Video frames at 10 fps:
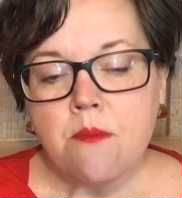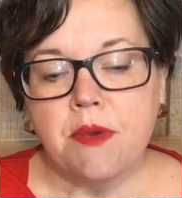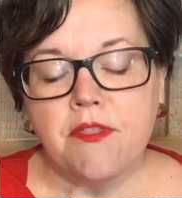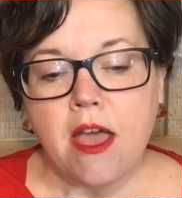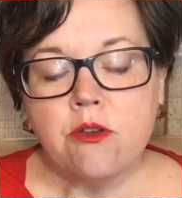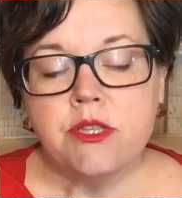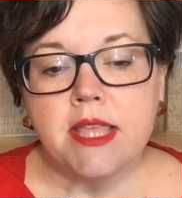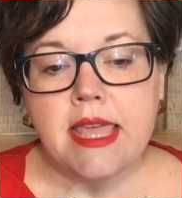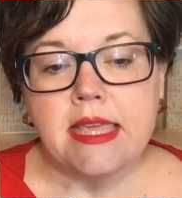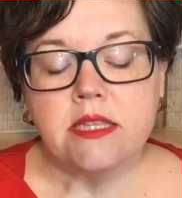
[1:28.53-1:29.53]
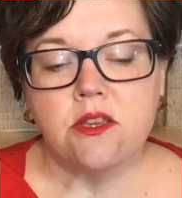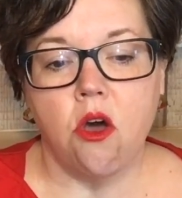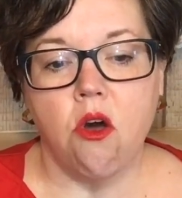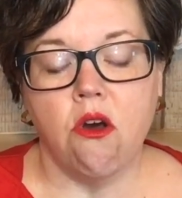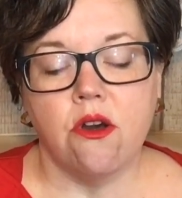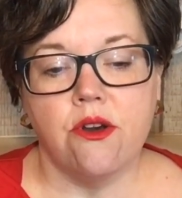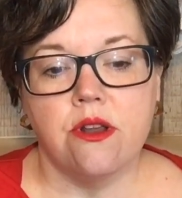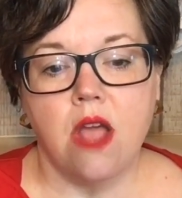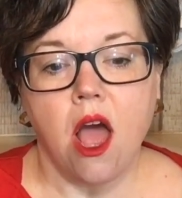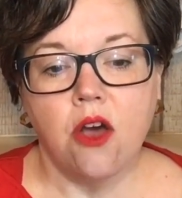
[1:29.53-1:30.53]
But those things
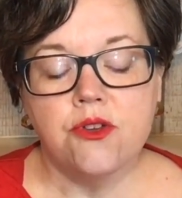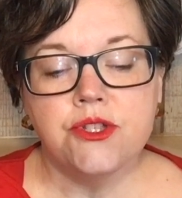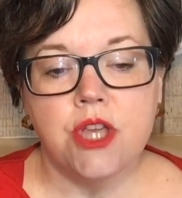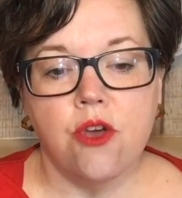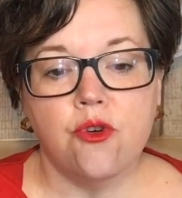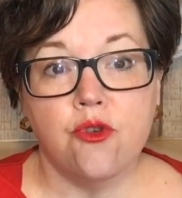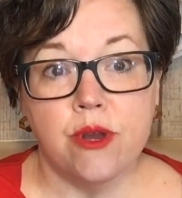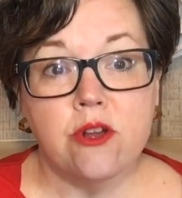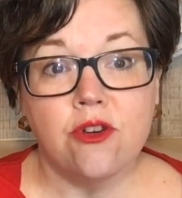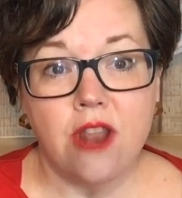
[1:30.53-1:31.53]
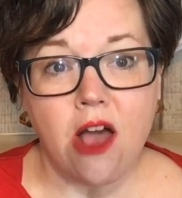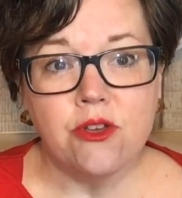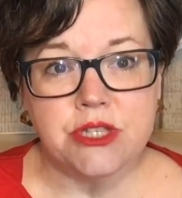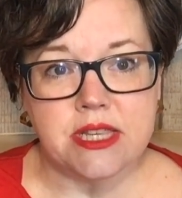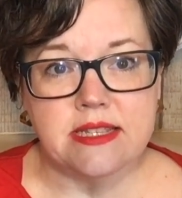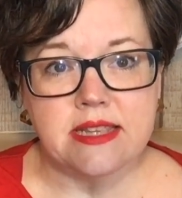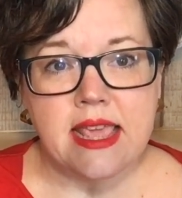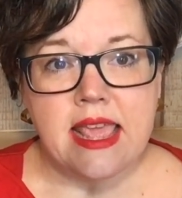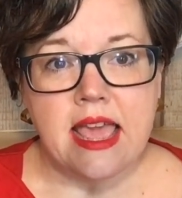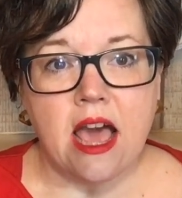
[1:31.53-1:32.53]
are also critical losses.
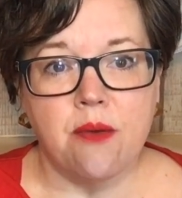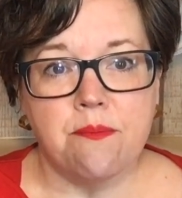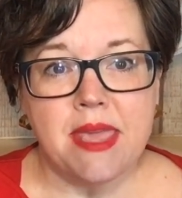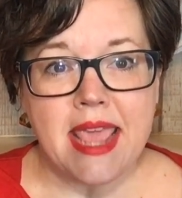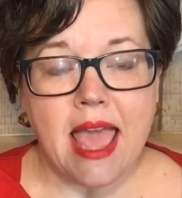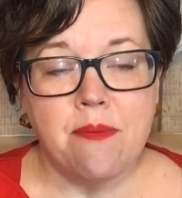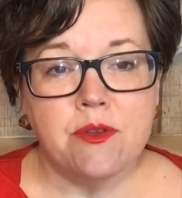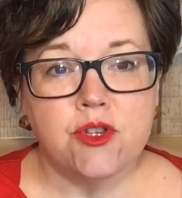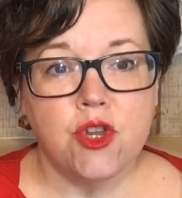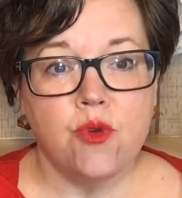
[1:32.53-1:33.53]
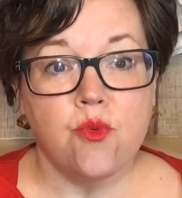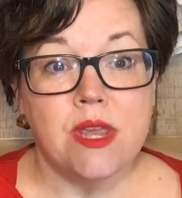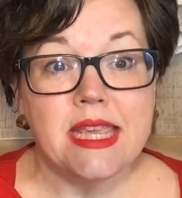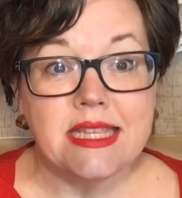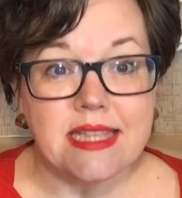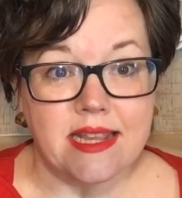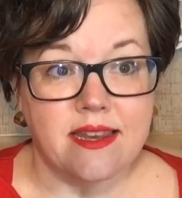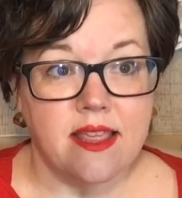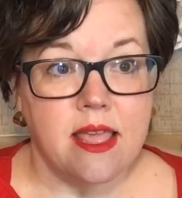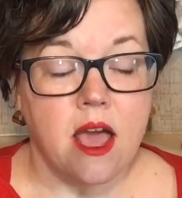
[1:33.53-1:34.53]
Um, being able to
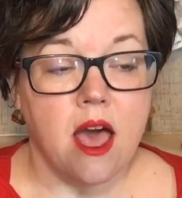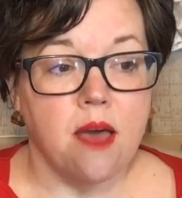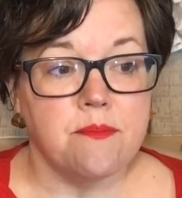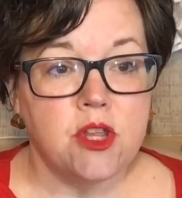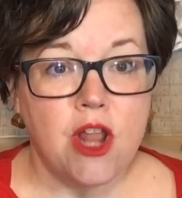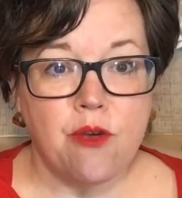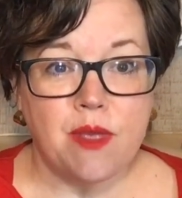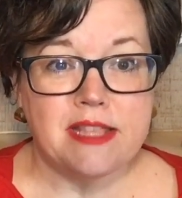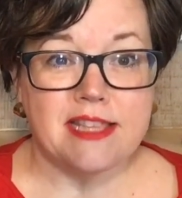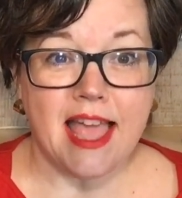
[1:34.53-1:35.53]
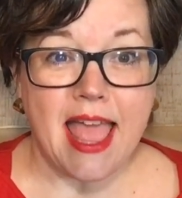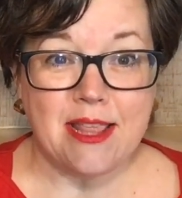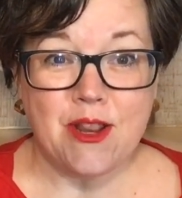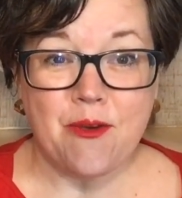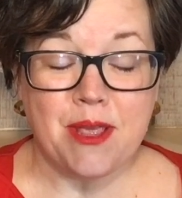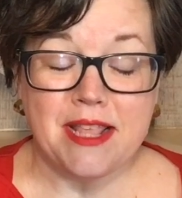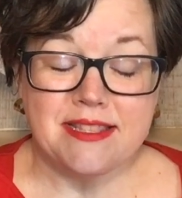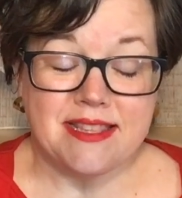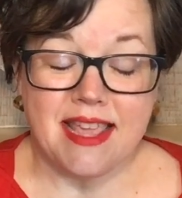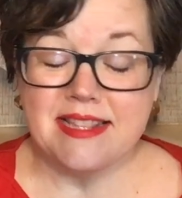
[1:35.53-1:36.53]
reason, um, you know, it's you know
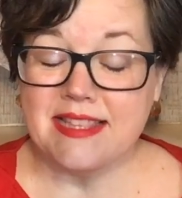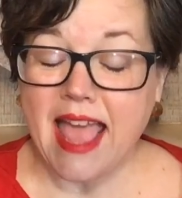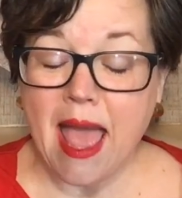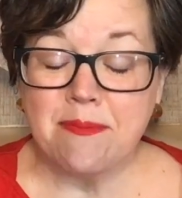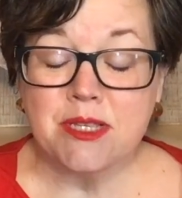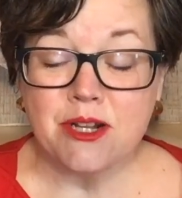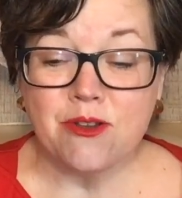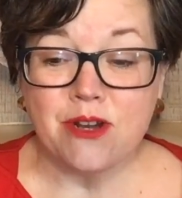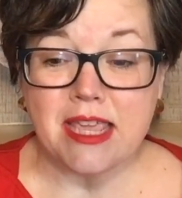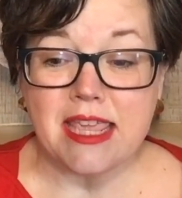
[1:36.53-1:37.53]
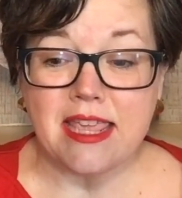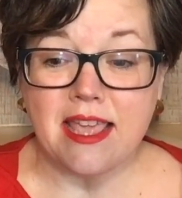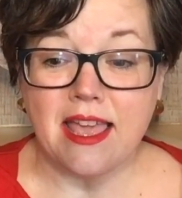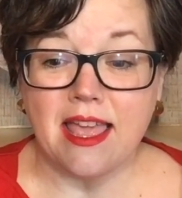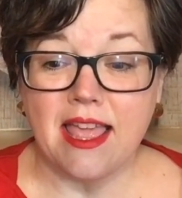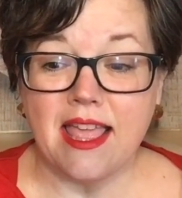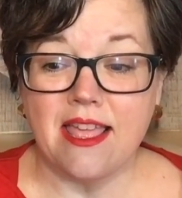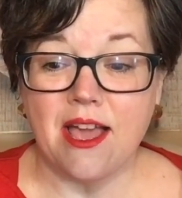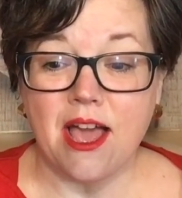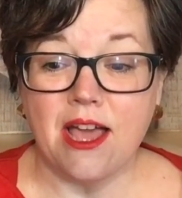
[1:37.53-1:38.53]
it's it's absolutely
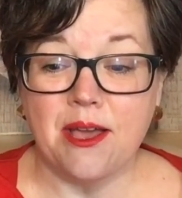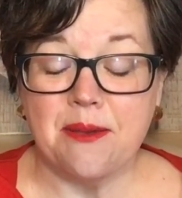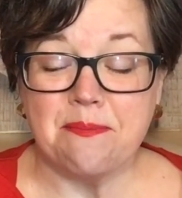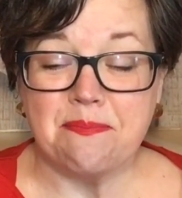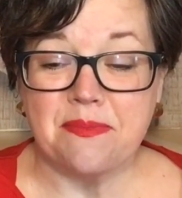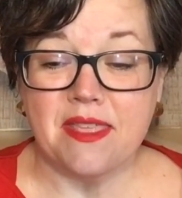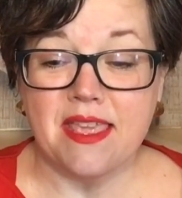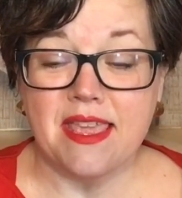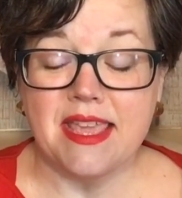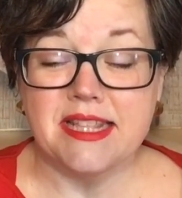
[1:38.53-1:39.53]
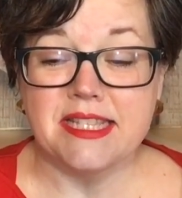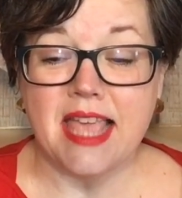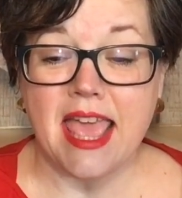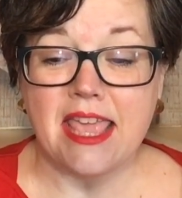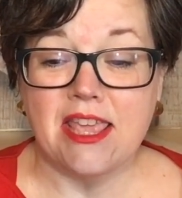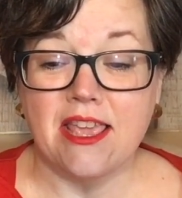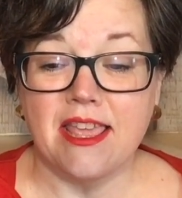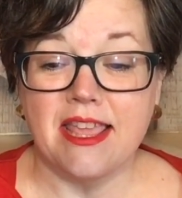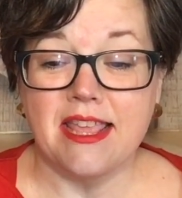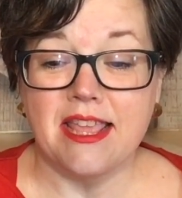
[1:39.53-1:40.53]
uh, um, it's a
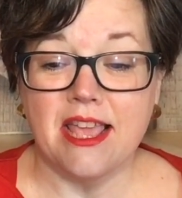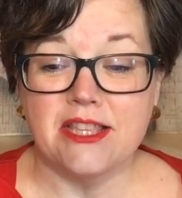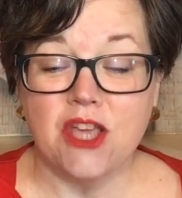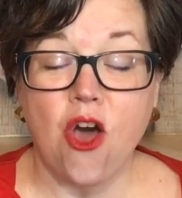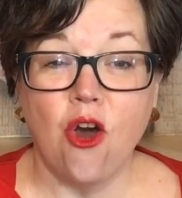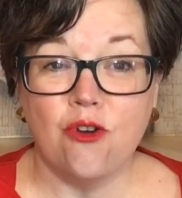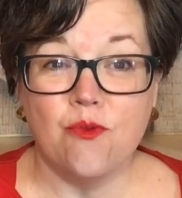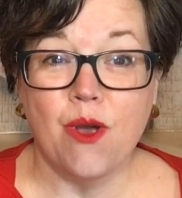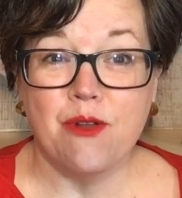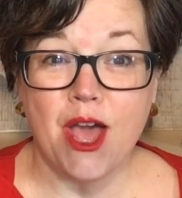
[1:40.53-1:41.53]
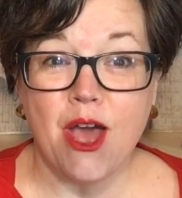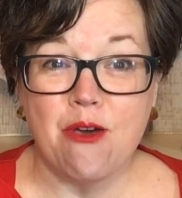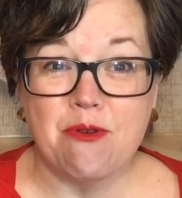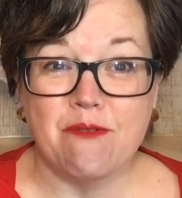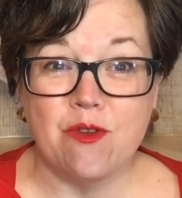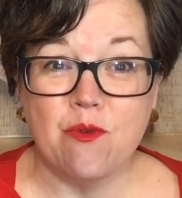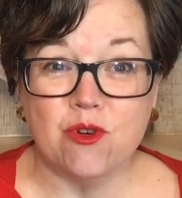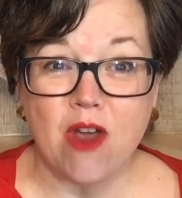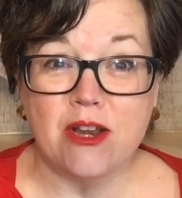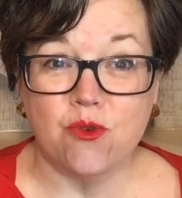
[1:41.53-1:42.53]
it's a hard row to hoe if you were
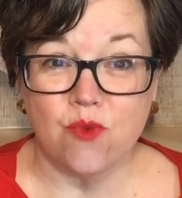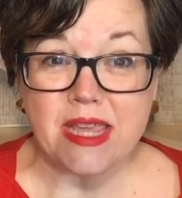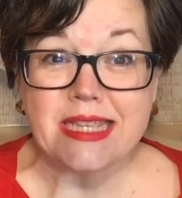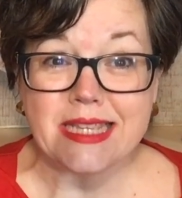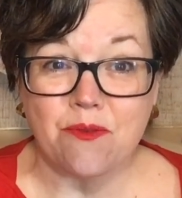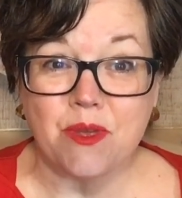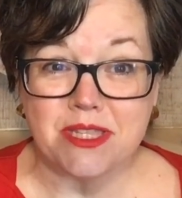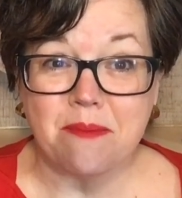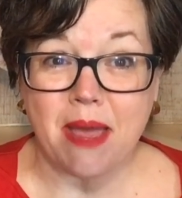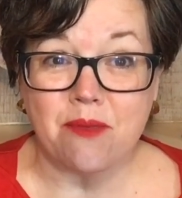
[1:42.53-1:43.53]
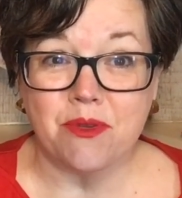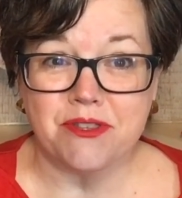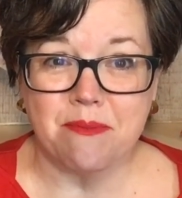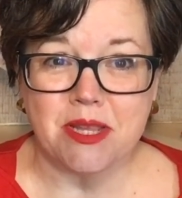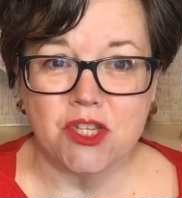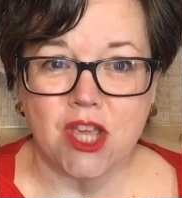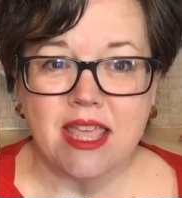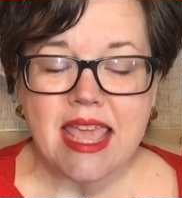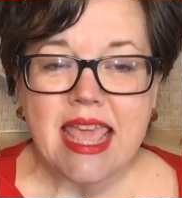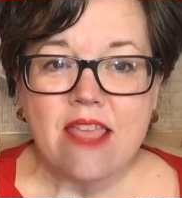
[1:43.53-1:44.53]
trying to reason with somebody with dementia.
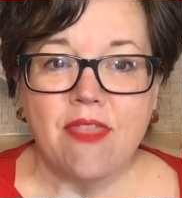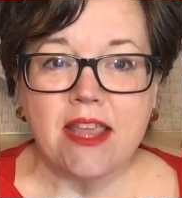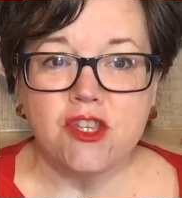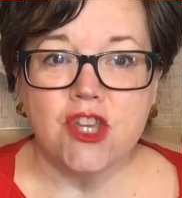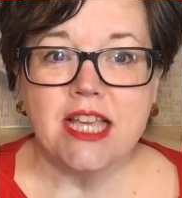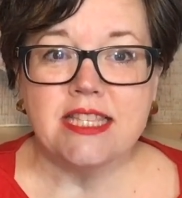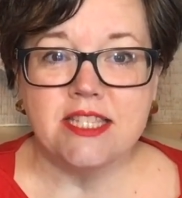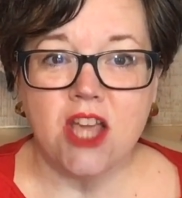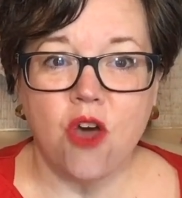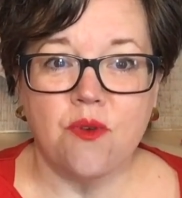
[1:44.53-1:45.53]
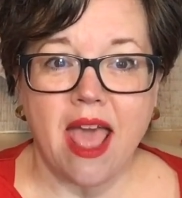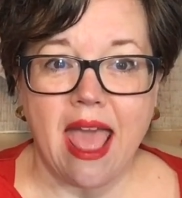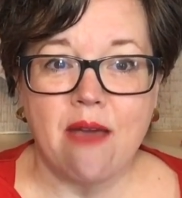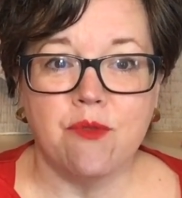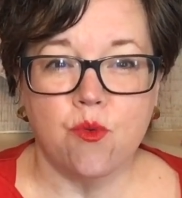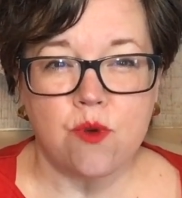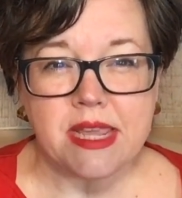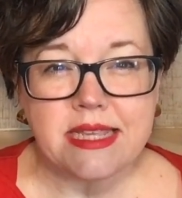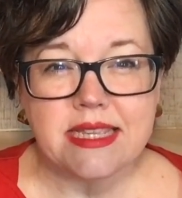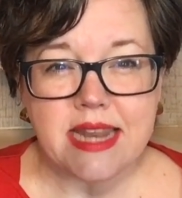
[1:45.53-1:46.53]
They just don't have the
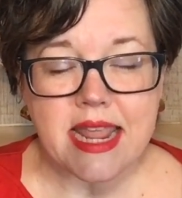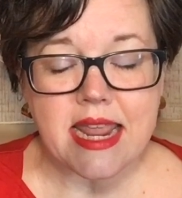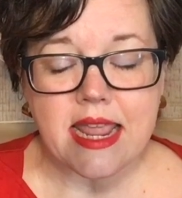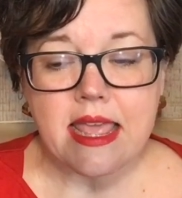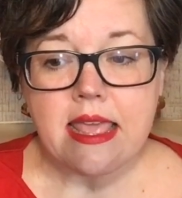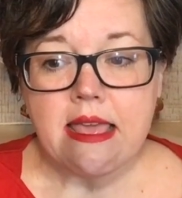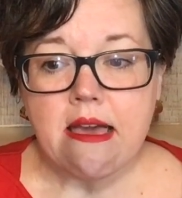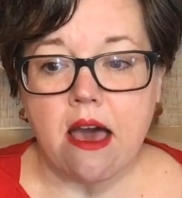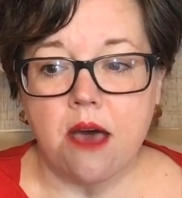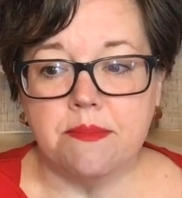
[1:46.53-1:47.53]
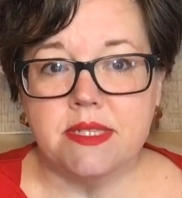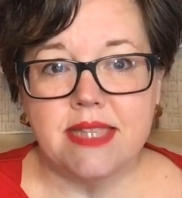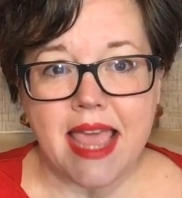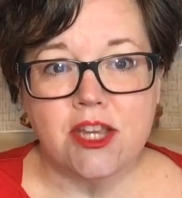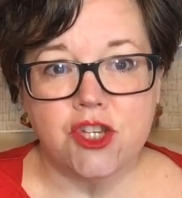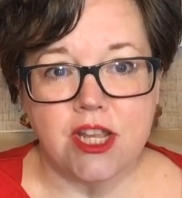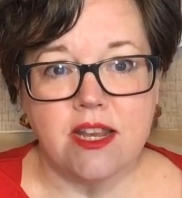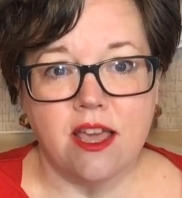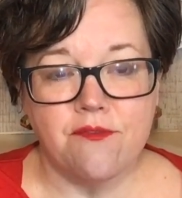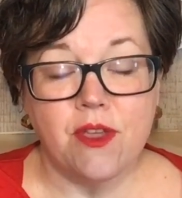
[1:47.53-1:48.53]
reasoning um,
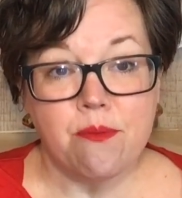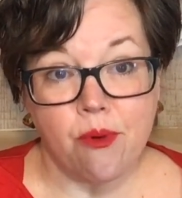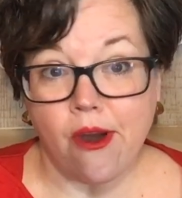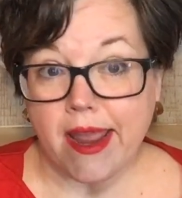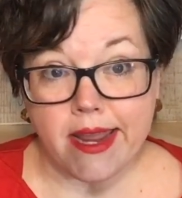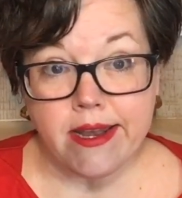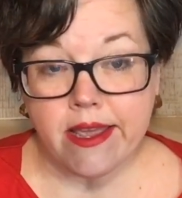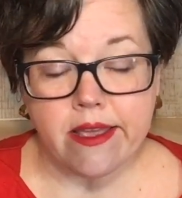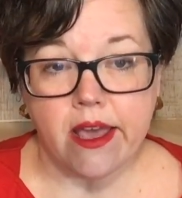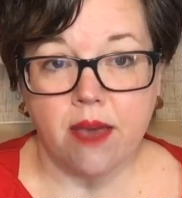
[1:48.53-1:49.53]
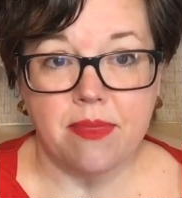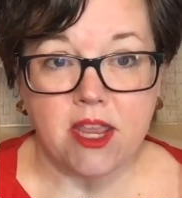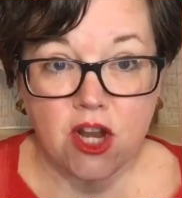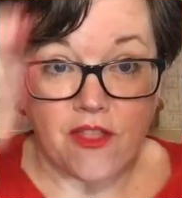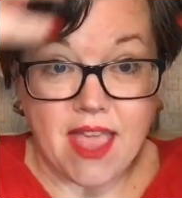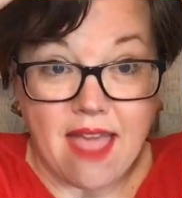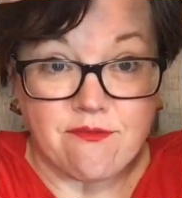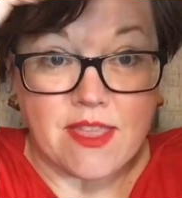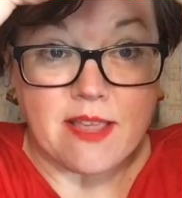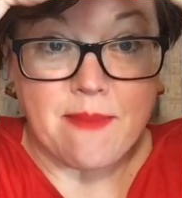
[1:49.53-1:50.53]
section of their brain. Um, they, you know, they
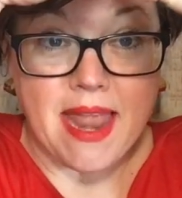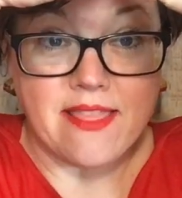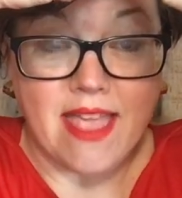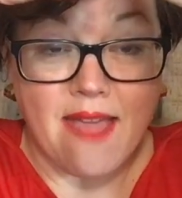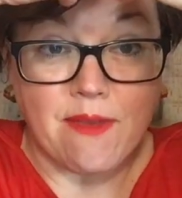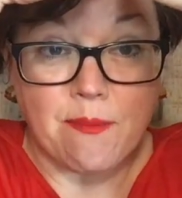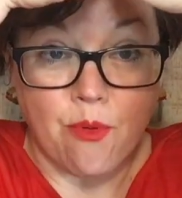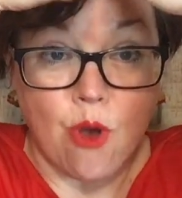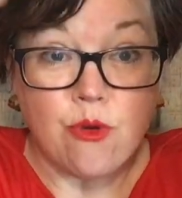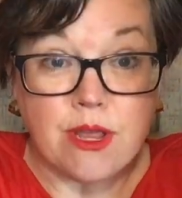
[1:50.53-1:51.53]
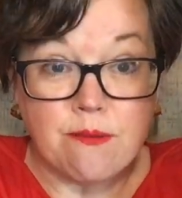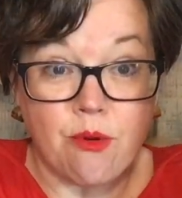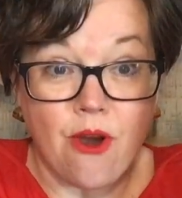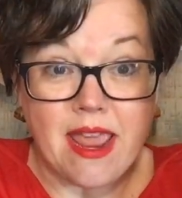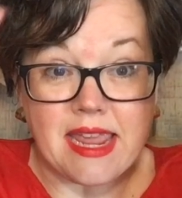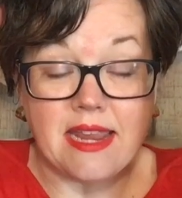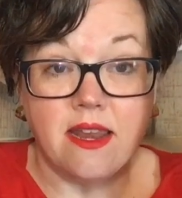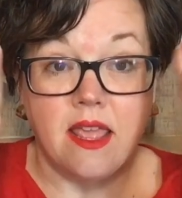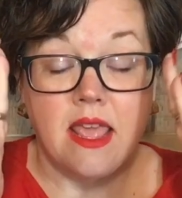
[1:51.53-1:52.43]
have think about it. They have a broken brain,